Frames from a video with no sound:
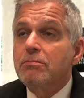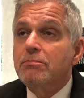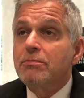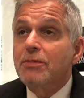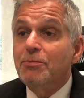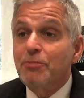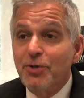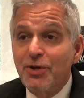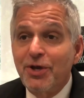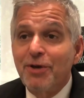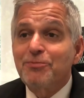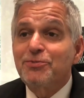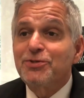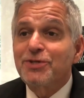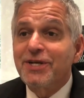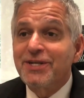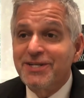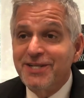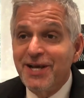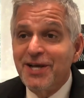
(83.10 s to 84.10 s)
it becomes
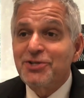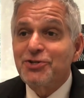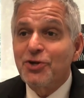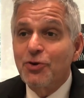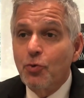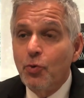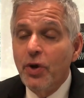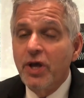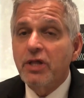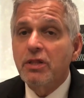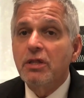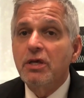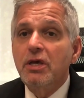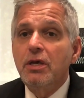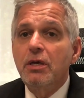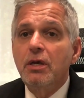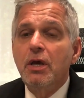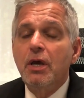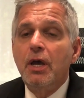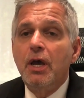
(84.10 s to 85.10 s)
contested quickly.
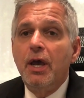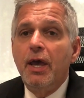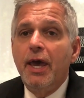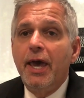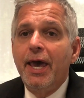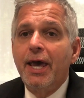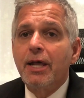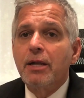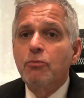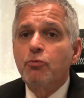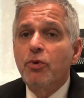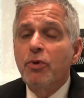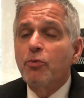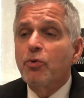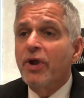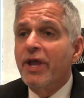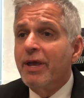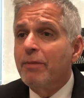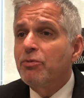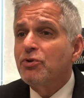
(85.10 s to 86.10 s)
And we
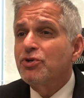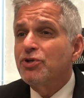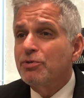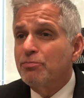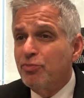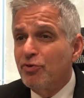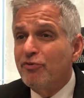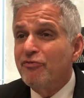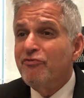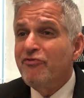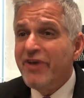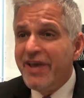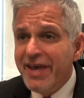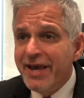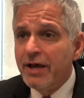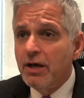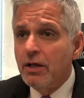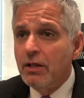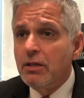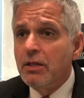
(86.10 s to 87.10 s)
were able to
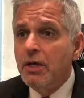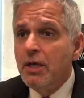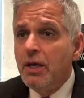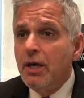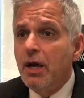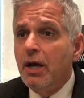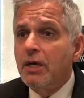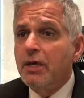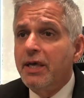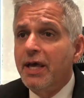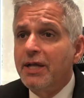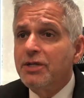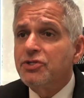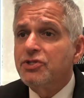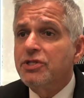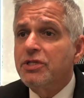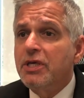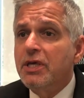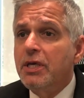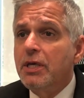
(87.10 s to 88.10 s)
prevail
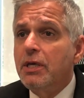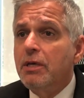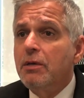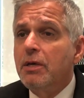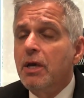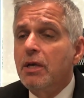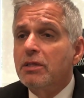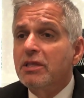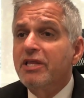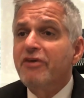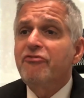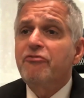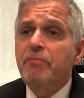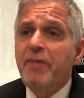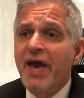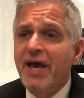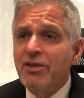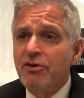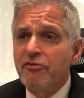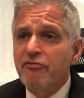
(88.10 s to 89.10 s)
against the lift
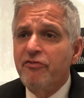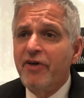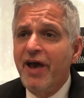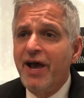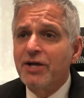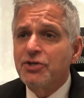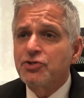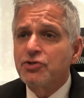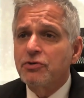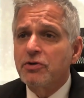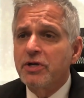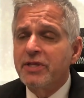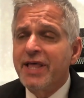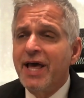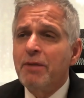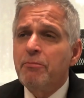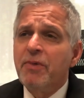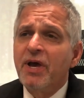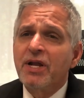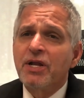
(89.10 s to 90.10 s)
manufacturer, and
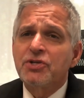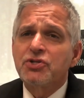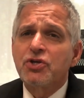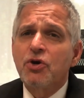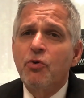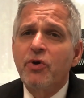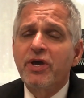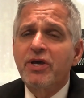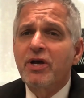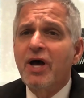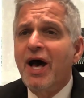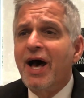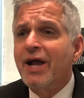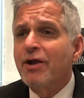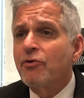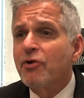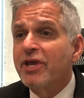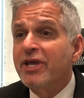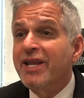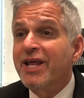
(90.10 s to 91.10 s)
that meant us going and
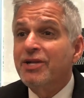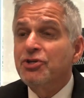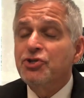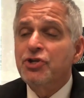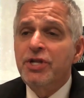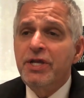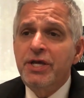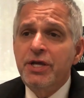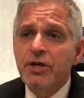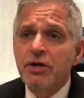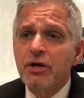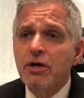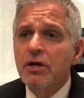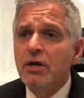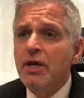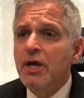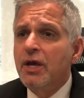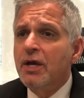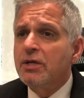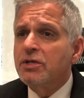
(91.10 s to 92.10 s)
hiring an engineer
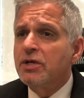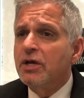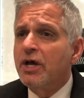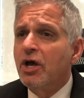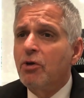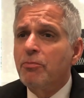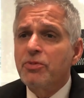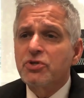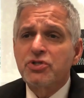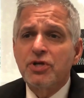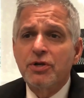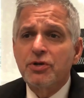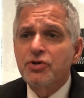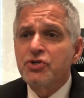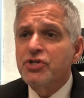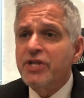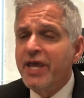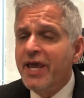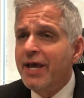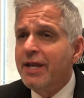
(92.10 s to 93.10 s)
to help us
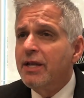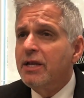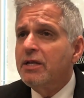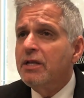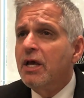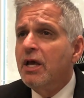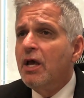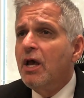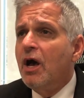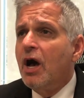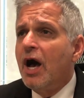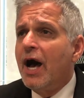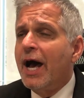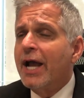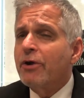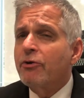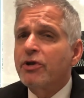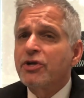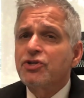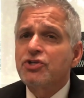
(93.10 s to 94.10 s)
understand it,
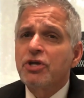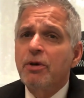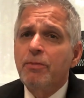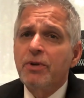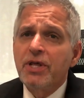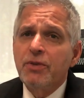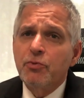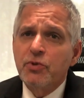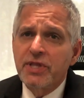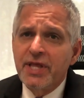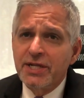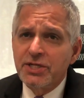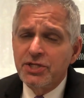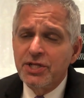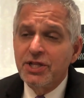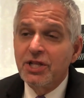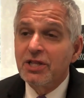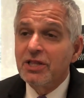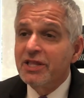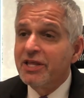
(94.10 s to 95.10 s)
hiring somebody that's
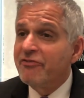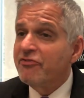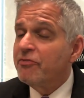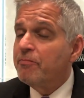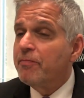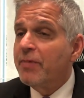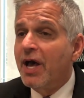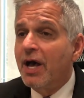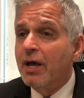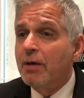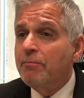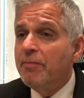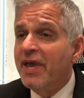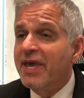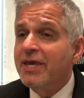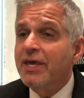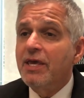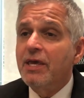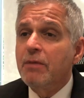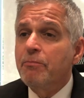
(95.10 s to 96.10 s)
in the lift
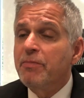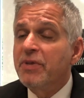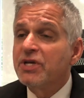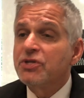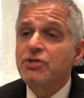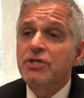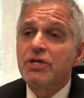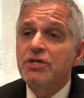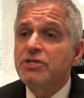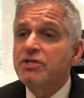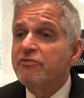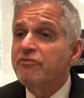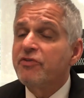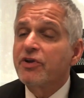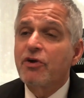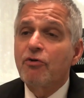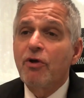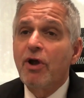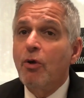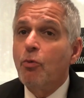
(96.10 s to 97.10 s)
making business to
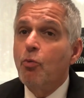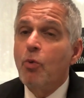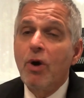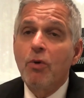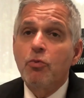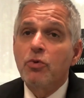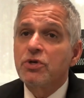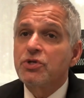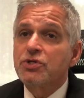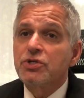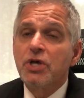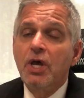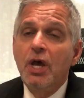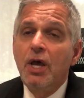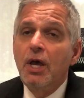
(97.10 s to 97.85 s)
figure out what was